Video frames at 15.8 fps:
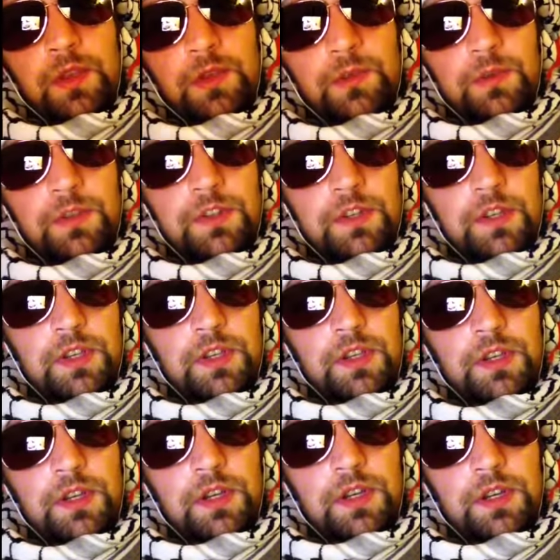We say,
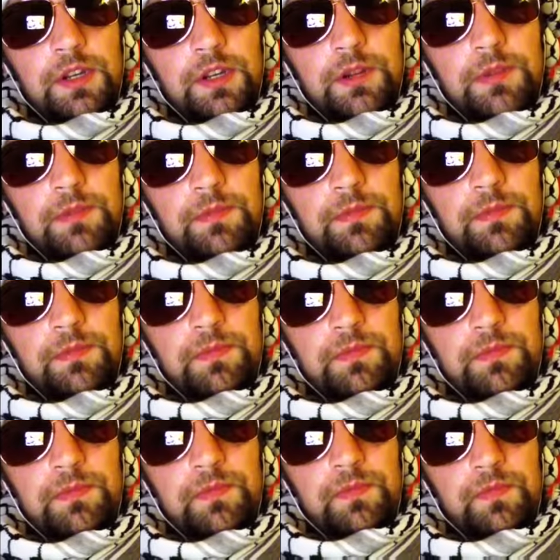uh,
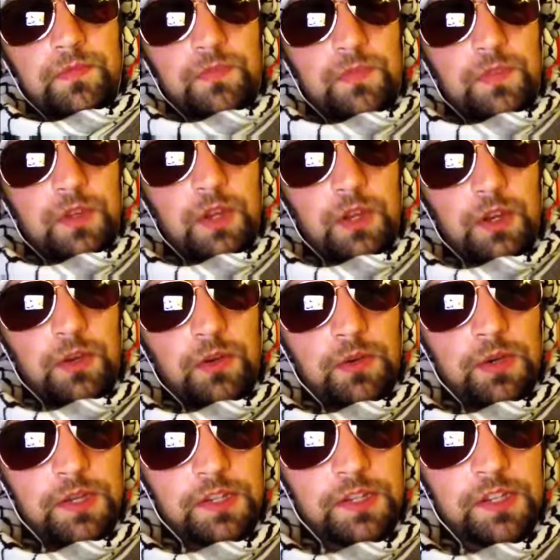can you
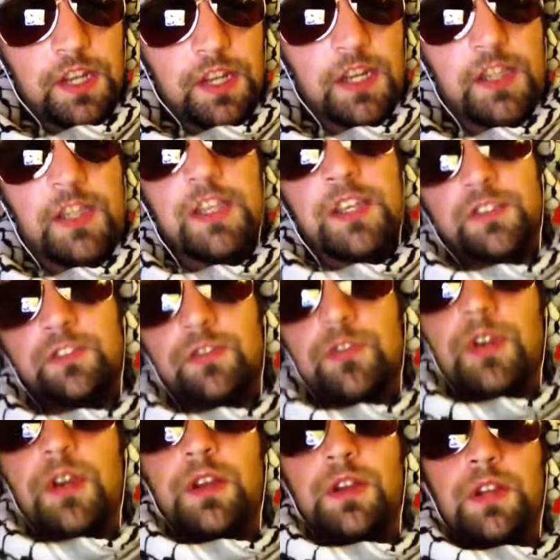recite this
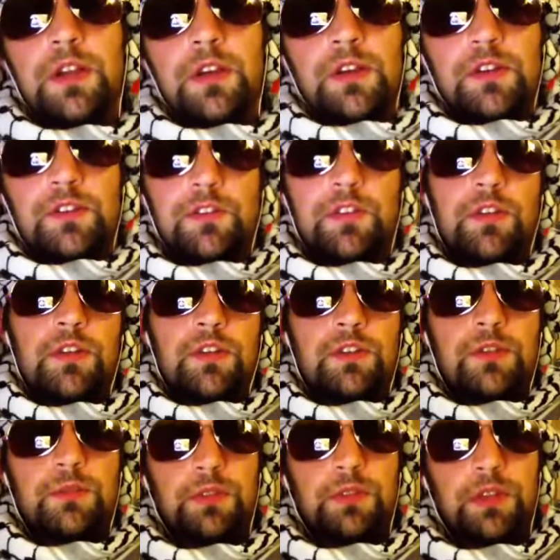right here and say that
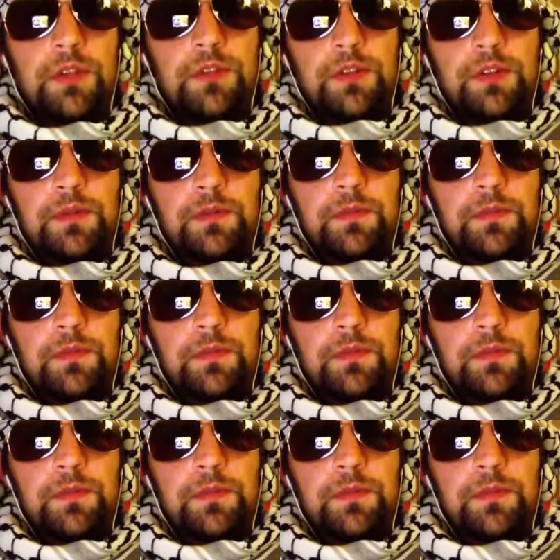you believe it?